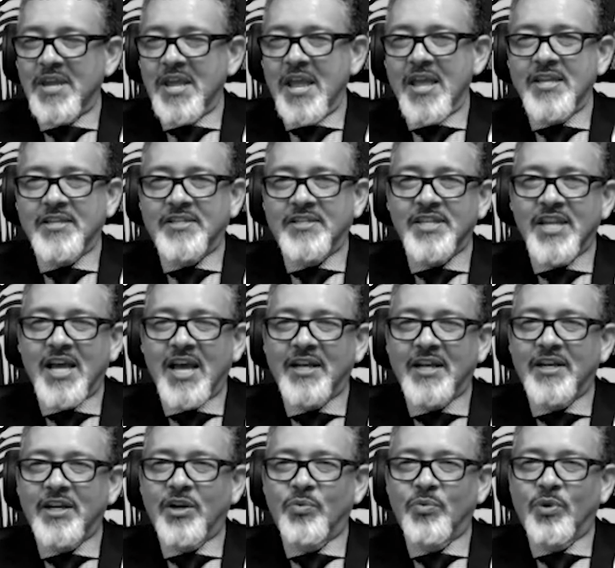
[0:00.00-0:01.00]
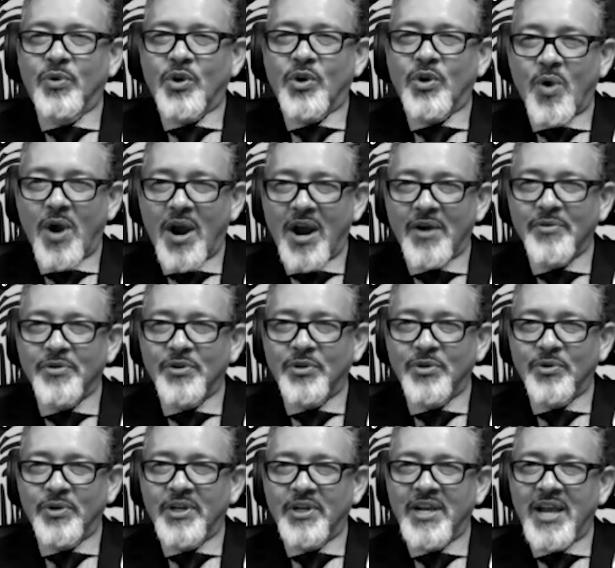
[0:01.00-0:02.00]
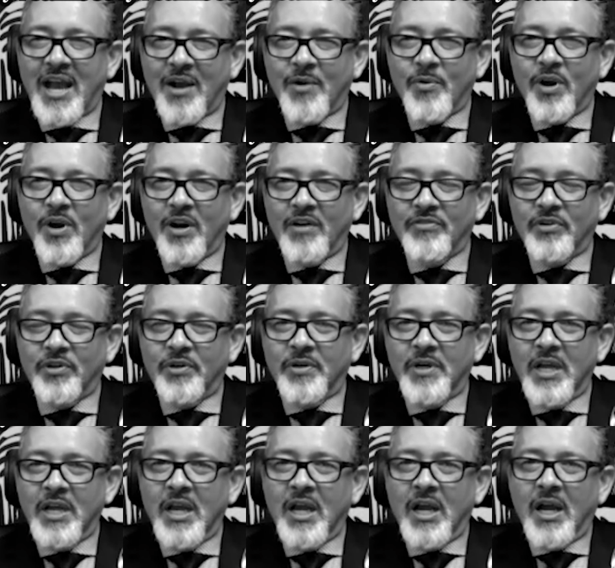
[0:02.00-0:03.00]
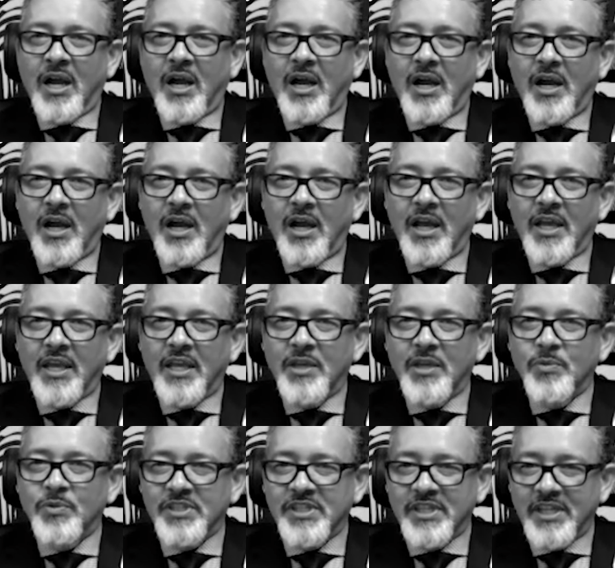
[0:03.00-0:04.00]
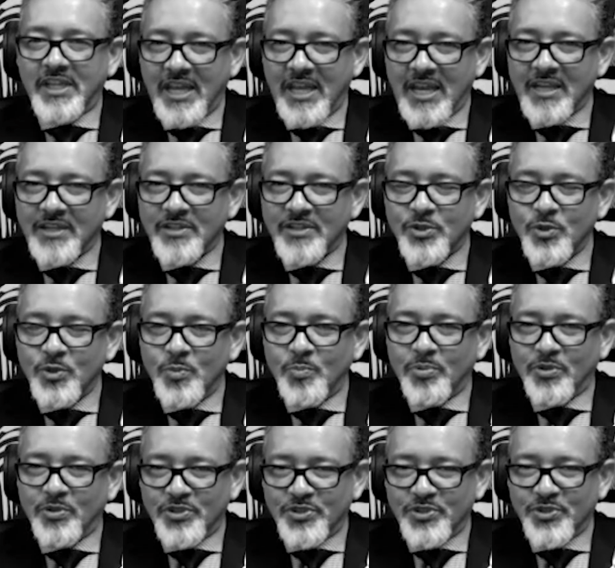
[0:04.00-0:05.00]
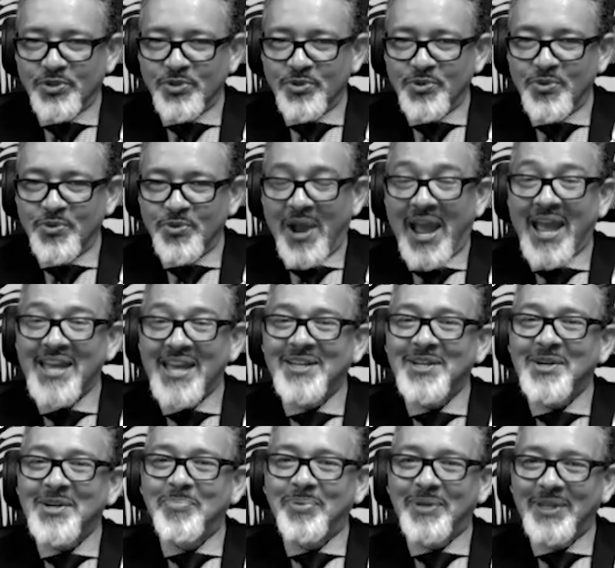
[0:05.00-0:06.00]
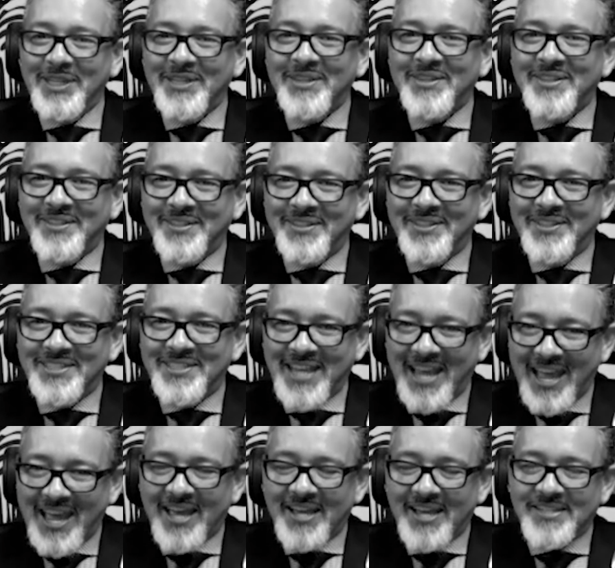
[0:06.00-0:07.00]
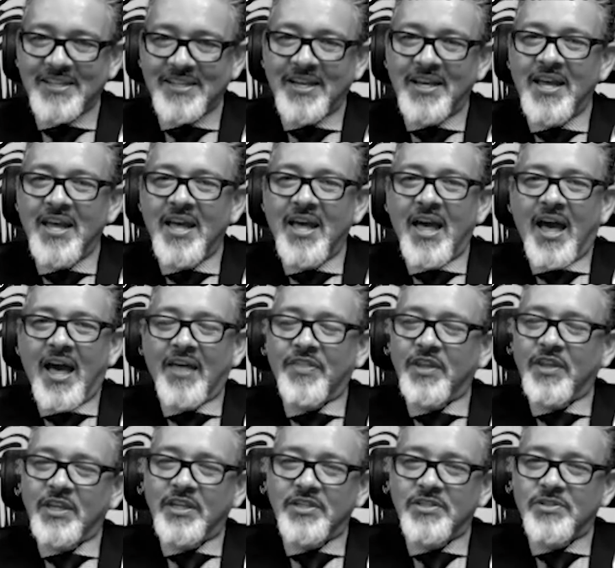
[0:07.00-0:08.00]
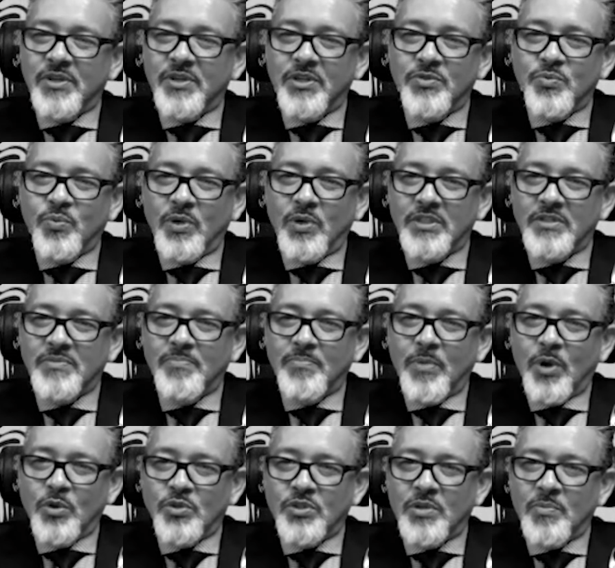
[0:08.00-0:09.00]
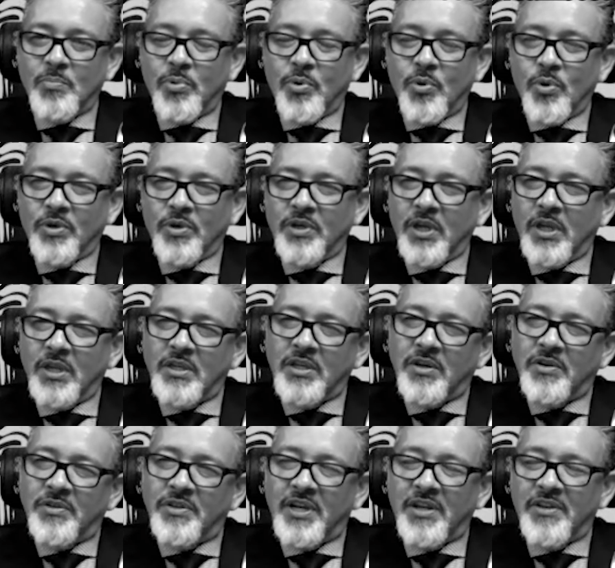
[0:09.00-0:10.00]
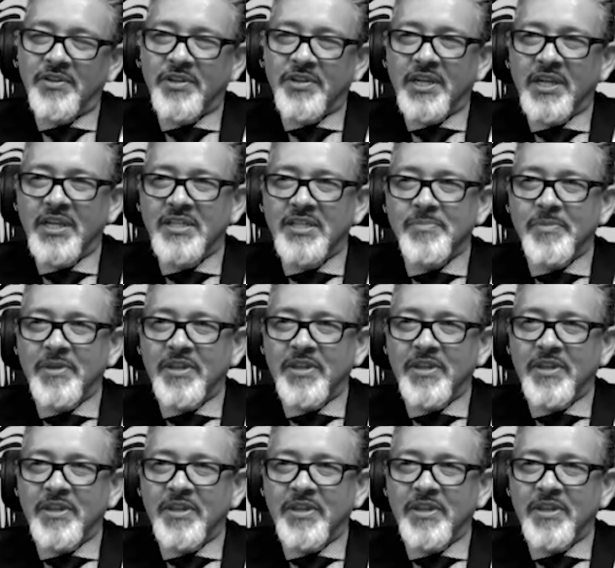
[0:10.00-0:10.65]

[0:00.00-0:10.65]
it's not a required degree, however, he was led to pursue and complete the task, I think is what's most important. The other thing is,